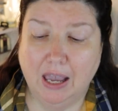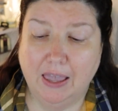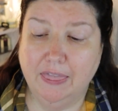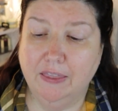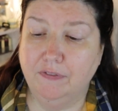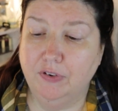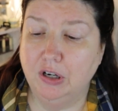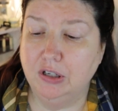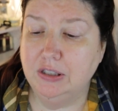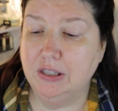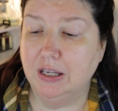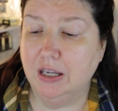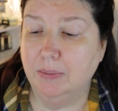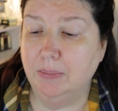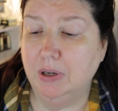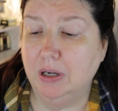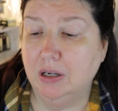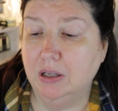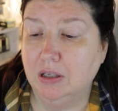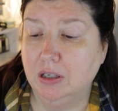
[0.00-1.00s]
And the first thing
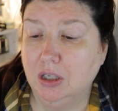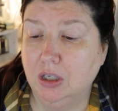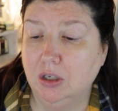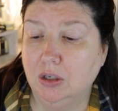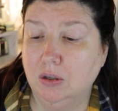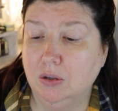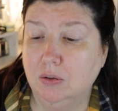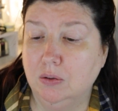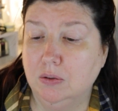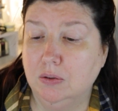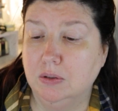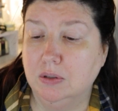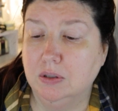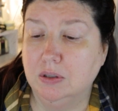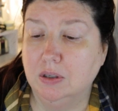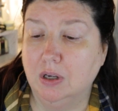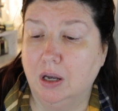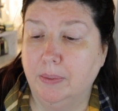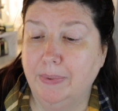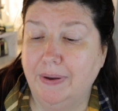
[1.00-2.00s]
I'm going to
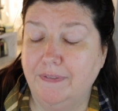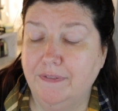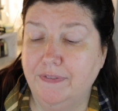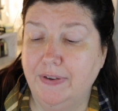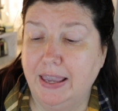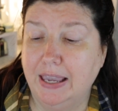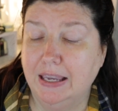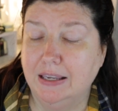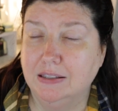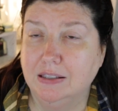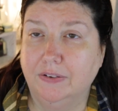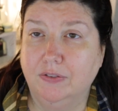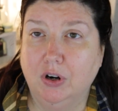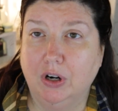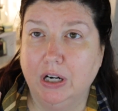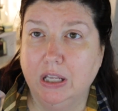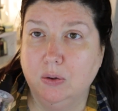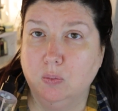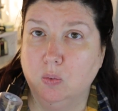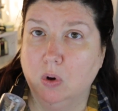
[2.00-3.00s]
use on my face, I've
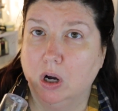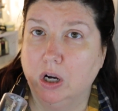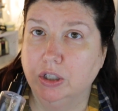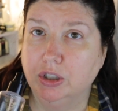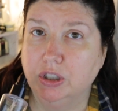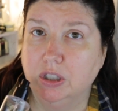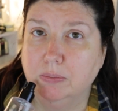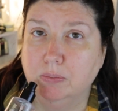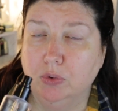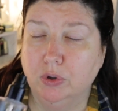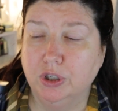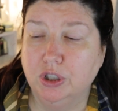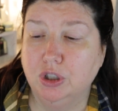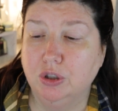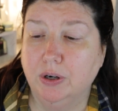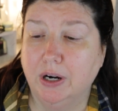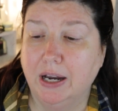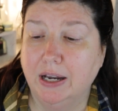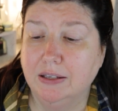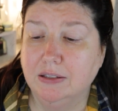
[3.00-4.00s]
already washed and
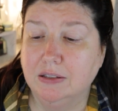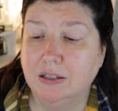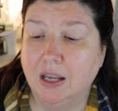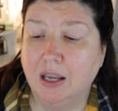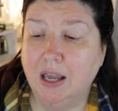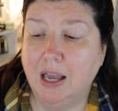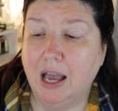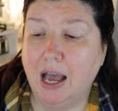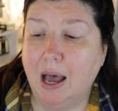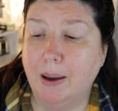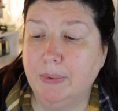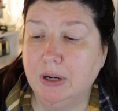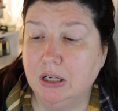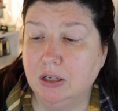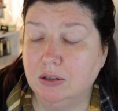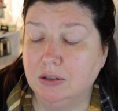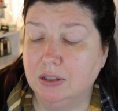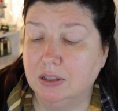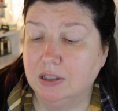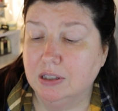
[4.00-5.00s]
moisturized. I'm going
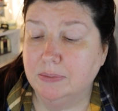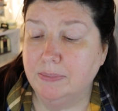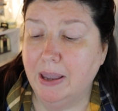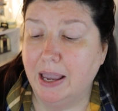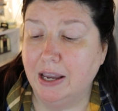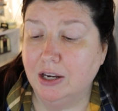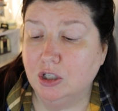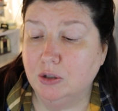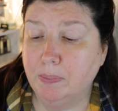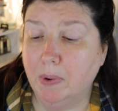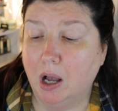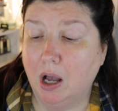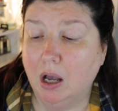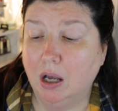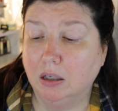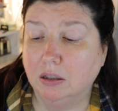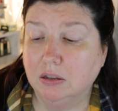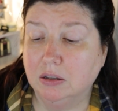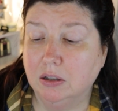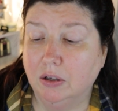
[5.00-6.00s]
to use the
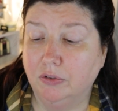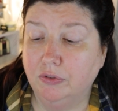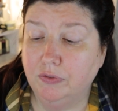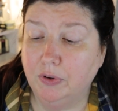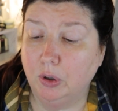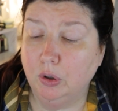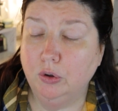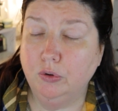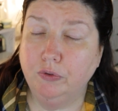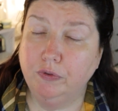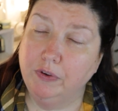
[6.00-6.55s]
Smashbox Photo